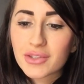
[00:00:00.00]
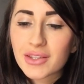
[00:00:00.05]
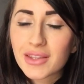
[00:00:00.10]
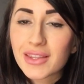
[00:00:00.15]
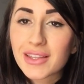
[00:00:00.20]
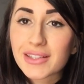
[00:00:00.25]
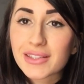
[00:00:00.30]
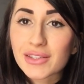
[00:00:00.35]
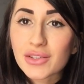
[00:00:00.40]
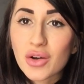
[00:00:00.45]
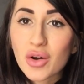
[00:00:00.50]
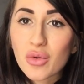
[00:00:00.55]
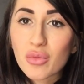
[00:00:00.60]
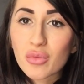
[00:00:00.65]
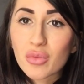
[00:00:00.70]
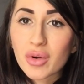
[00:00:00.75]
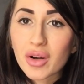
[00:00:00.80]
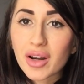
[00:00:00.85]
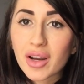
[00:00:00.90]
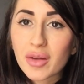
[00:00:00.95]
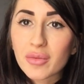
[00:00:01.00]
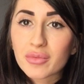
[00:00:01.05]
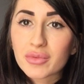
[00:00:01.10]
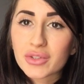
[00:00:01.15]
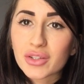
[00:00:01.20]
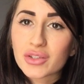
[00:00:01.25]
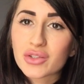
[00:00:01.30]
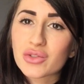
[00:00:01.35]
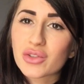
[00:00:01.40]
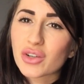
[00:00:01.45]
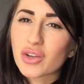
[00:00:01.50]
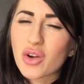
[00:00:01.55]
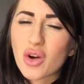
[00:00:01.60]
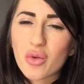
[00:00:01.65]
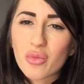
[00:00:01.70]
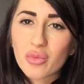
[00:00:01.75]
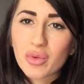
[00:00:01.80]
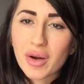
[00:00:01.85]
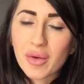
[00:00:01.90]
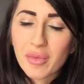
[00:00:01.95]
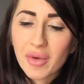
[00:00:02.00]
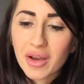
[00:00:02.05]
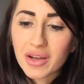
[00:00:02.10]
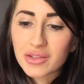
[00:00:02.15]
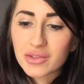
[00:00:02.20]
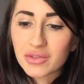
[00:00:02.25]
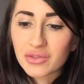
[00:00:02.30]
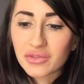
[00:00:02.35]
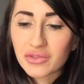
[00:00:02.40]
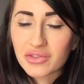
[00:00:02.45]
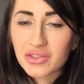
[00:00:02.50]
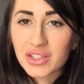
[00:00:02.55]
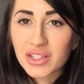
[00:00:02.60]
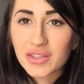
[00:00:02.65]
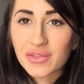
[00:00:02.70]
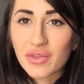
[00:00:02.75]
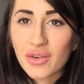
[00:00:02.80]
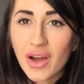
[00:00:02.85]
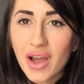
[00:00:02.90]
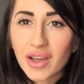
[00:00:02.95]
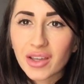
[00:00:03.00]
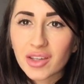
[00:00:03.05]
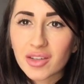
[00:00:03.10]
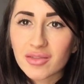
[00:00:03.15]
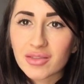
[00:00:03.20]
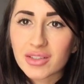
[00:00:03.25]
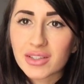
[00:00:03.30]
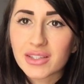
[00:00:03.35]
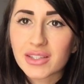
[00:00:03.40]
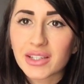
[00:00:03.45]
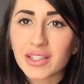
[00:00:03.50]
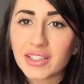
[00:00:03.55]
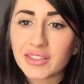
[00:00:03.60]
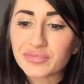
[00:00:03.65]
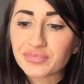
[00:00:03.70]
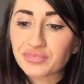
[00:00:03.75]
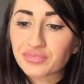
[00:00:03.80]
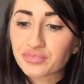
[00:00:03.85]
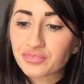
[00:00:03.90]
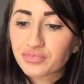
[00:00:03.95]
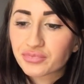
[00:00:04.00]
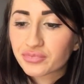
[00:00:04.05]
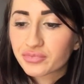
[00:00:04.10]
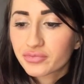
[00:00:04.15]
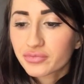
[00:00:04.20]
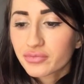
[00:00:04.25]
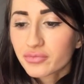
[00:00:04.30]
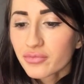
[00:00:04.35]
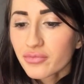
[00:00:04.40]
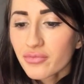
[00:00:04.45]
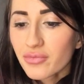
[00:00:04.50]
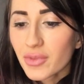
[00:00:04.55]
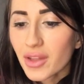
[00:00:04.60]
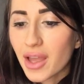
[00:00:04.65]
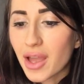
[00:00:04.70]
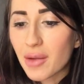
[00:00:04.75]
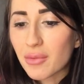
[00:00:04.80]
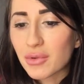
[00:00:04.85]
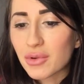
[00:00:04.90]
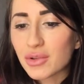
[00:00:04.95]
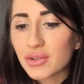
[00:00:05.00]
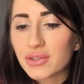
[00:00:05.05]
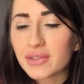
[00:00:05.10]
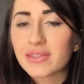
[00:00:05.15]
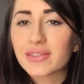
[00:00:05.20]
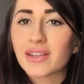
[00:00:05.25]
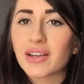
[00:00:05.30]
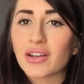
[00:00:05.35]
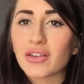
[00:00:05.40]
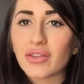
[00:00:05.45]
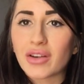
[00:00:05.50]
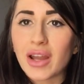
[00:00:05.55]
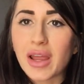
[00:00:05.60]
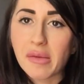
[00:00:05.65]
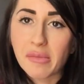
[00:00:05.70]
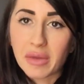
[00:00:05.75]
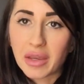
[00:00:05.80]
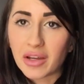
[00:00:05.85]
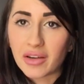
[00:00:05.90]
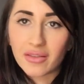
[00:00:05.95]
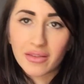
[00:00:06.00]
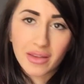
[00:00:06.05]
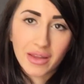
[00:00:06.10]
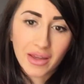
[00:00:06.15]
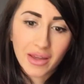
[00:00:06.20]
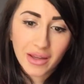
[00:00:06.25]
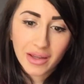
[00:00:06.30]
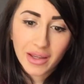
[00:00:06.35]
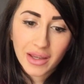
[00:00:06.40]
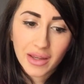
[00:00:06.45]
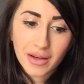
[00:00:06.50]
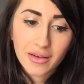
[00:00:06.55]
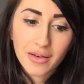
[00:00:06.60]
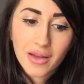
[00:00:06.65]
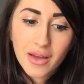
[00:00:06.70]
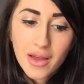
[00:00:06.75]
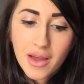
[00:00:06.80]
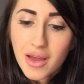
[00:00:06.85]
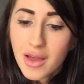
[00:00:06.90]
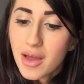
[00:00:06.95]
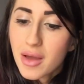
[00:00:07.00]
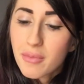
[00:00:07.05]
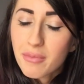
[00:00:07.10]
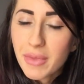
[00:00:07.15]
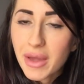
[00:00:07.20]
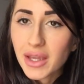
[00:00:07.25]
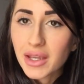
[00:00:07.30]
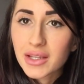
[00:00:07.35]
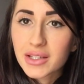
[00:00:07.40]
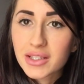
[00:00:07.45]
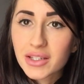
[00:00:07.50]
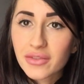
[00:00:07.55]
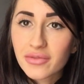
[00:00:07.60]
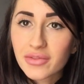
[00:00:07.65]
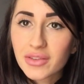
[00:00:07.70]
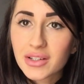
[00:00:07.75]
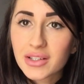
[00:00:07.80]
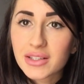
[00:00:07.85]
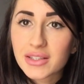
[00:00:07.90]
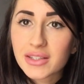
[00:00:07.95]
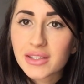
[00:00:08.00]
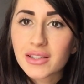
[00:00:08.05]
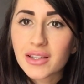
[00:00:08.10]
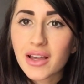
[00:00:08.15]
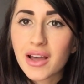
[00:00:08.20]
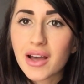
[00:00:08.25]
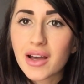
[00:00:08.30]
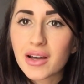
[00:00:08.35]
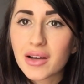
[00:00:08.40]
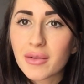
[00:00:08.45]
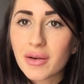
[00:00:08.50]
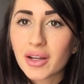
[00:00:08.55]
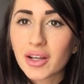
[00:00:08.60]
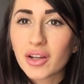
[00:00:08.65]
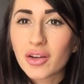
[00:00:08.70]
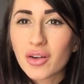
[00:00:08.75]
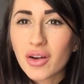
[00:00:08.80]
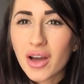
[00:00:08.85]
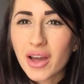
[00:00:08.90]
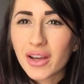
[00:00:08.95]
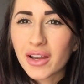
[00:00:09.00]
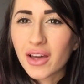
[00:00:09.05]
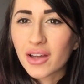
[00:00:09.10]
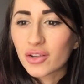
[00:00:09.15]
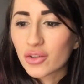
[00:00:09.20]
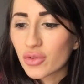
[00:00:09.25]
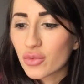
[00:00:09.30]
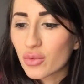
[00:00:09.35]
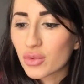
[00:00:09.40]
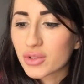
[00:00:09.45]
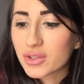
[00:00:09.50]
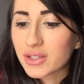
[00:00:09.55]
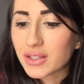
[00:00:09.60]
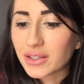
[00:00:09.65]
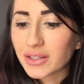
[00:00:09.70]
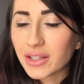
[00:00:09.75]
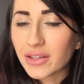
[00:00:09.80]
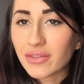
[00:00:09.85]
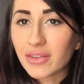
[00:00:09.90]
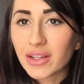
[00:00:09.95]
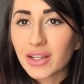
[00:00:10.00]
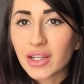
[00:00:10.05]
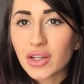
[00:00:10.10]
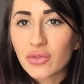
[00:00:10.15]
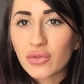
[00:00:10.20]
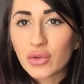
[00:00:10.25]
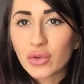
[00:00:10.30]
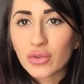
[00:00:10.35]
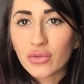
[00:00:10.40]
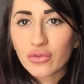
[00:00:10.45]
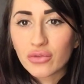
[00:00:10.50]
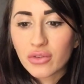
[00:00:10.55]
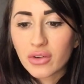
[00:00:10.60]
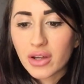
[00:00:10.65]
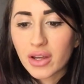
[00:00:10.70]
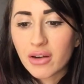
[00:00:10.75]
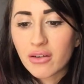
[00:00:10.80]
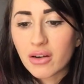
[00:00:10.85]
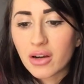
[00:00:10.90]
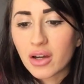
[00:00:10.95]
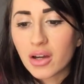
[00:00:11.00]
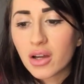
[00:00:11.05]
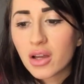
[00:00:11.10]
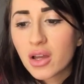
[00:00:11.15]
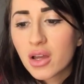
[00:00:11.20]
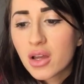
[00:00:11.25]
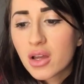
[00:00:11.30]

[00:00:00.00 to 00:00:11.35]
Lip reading: this comp prep. So during comp prep I do, just for accuracy, because a gram here and there can make a difference, and I don't want to leave any room for error.